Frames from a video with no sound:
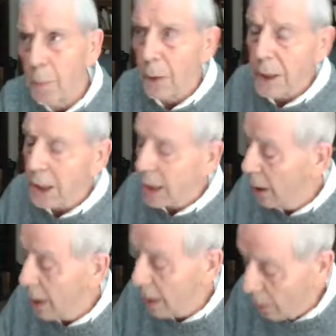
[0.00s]
the
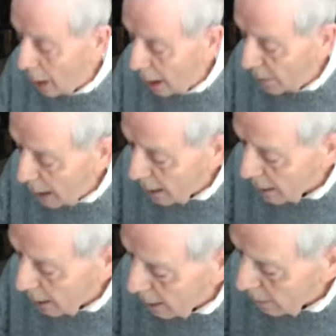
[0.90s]
priesthood, and all of
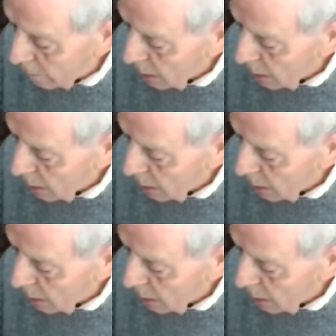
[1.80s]
that. Yeah.